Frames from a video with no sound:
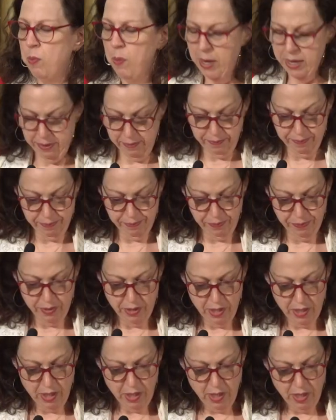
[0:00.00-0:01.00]
one.
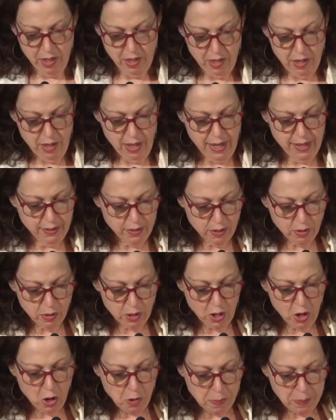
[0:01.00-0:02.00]
And so
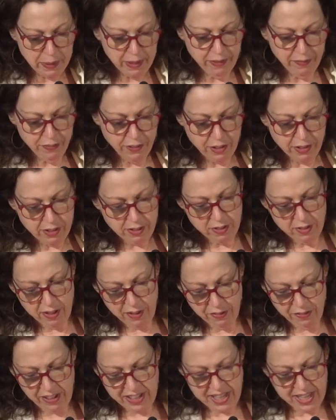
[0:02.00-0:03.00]
the opening verse
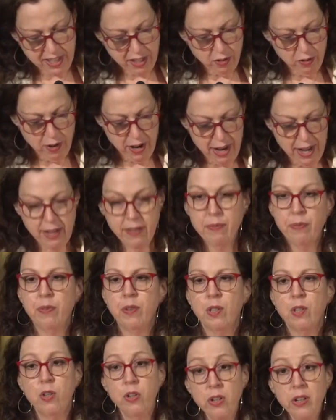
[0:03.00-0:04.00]
of Vayikra
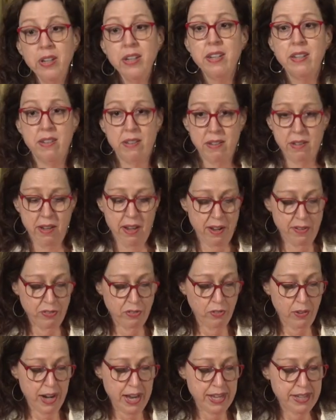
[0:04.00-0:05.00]
could
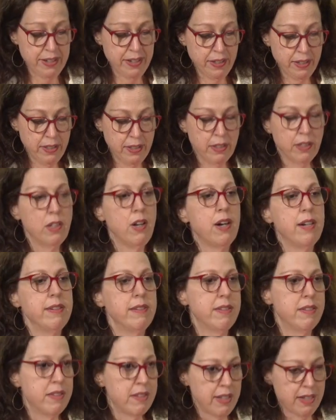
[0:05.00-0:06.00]
have read,
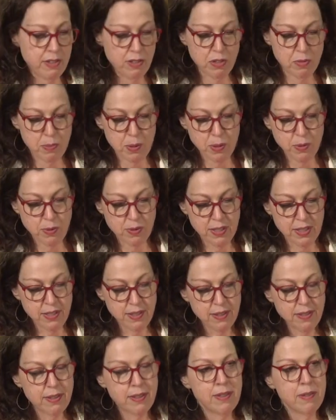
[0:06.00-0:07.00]
God said to
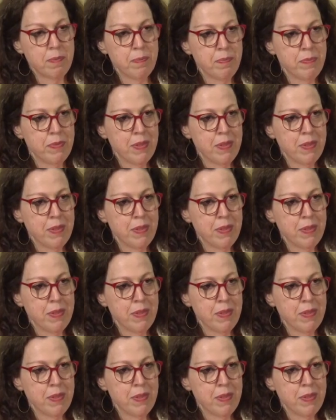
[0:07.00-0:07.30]
Moses,